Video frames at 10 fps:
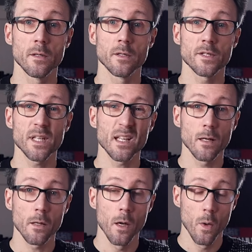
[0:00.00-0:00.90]

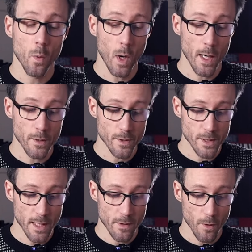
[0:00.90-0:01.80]
signal wires,
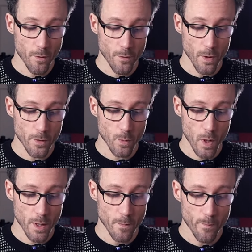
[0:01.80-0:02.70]
and the third
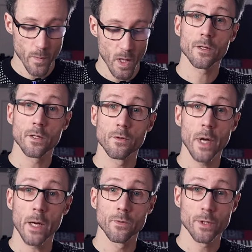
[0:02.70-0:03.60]
one, the
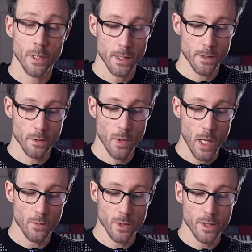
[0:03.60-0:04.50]
ground, and the
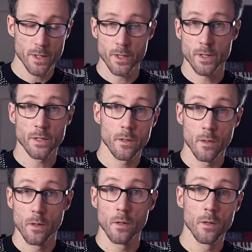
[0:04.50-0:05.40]
ground is
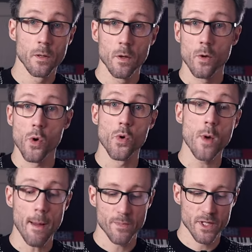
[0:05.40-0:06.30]

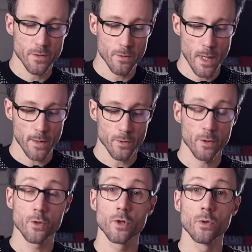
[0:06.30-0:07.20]
wrapped
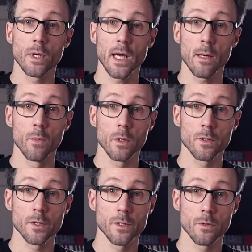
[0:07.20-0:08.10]
around two
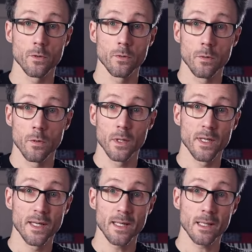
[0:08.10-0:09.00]
cables to
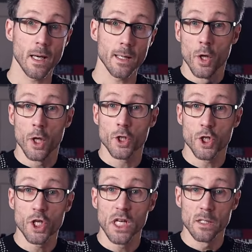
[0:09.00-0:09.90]
get like a
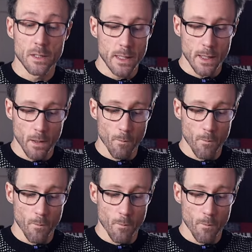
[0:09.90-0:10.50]
shielding.